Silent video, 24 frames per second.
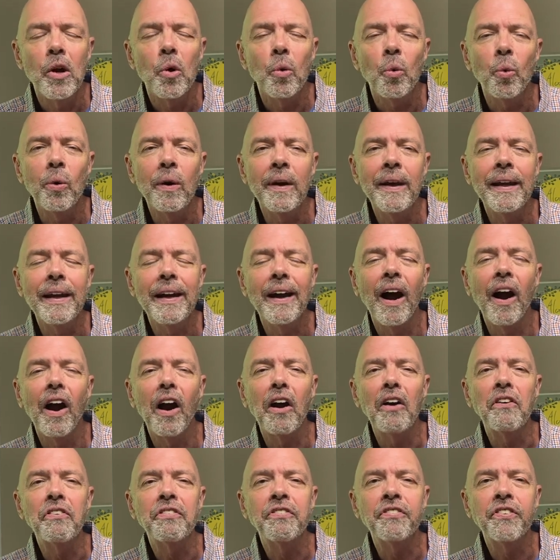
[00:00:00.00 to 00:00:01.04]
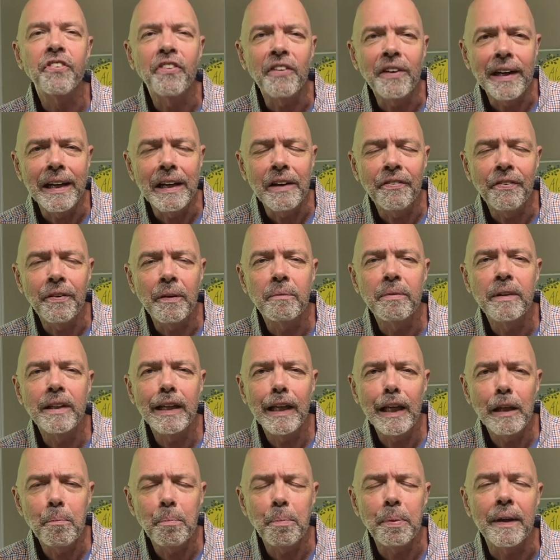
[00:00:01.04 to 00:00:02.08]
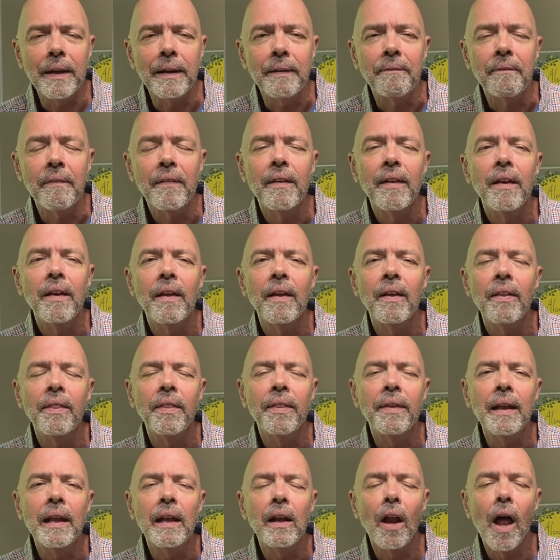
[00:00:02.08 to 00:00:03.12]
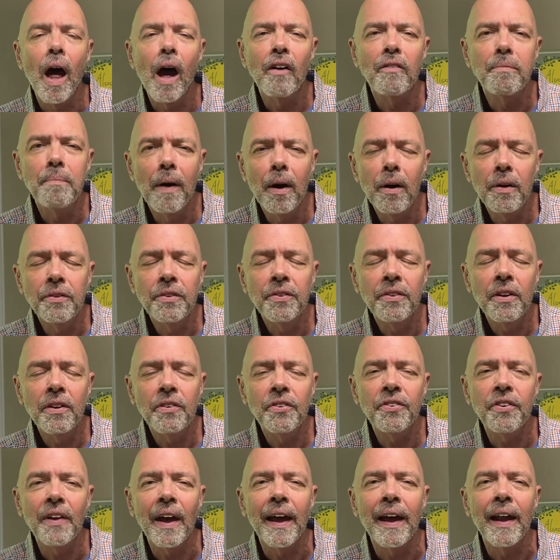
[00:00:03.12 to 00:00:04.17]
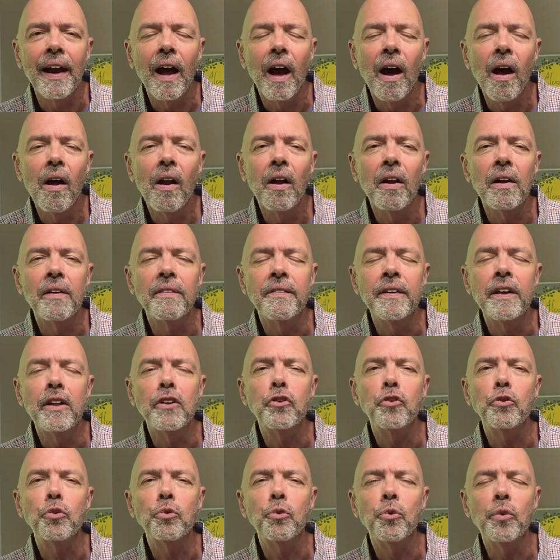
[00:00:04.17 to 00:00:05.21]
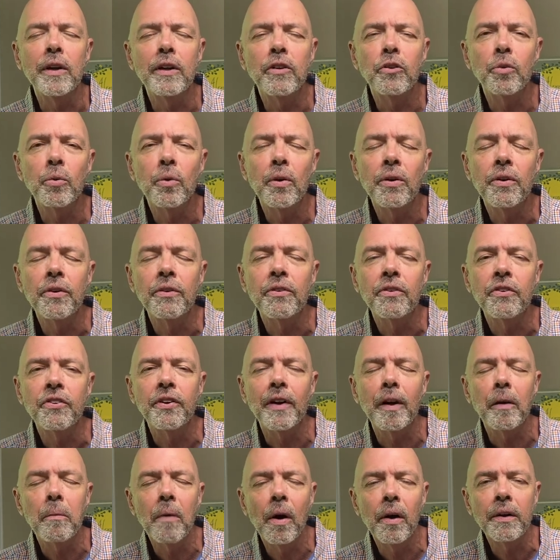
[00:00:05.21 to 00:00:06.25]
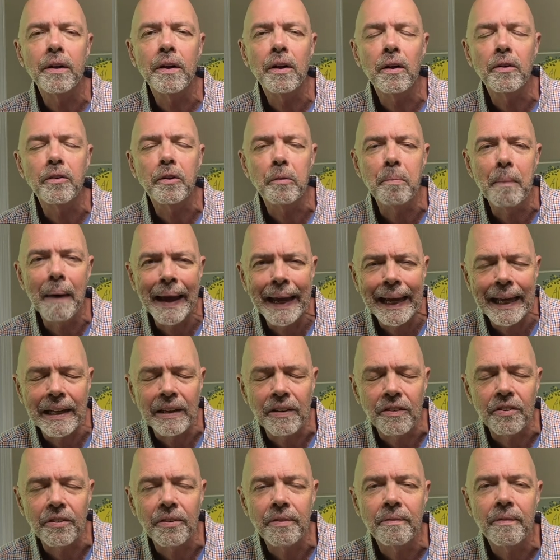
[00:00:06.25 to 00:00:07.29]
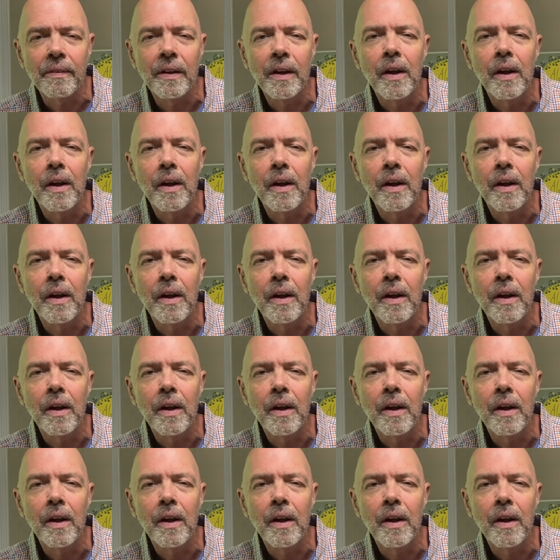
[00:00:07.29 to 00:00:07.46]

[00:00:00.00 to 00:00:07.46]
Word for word: We are free from keeping the law of Moses and all of its ritual ceremonial demands